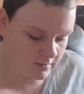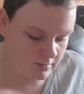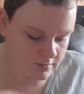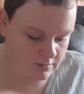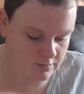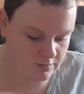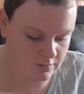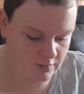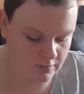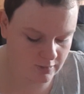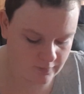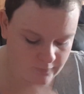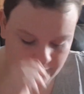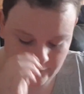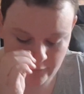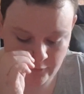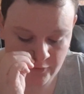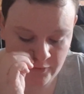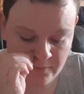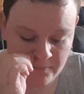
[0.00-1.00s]
So
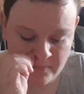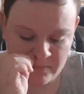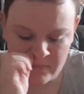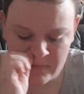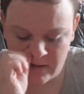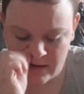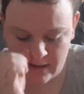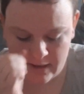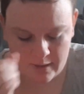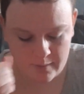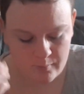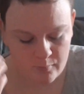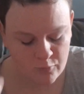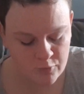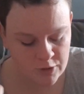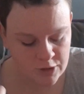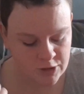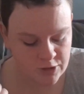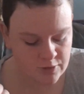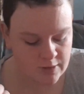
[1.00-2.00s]
for my
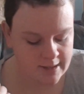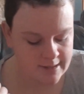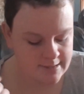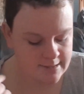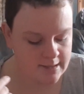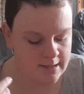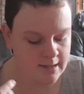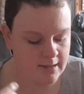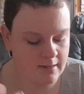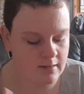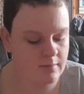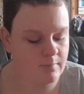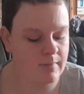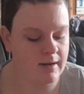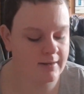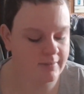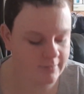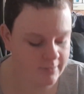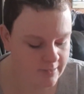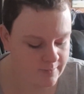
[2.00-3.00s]
moisturizing, my
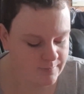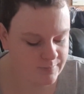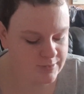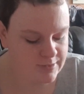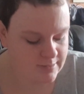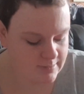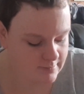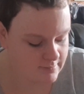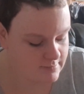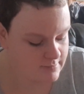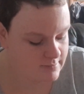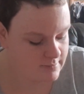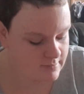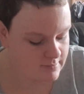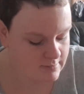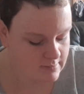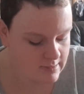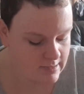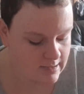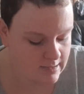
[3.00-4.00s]
lips,
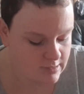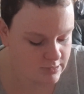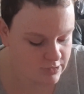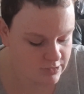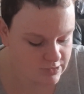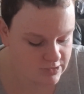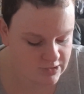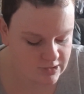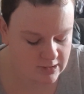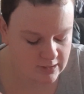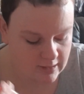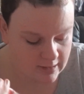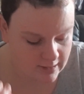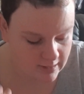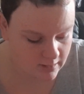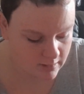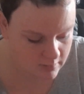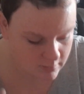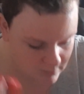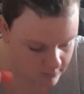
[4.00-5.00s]
and just to
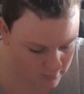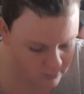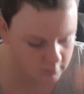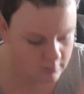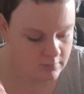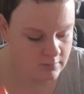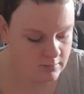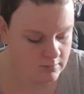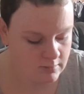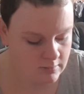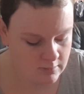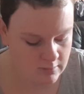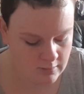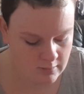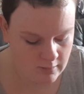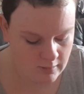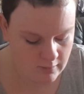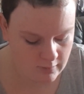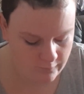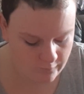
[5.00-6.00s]
like,
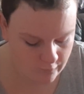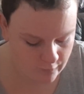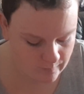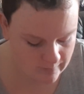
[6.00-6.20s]
for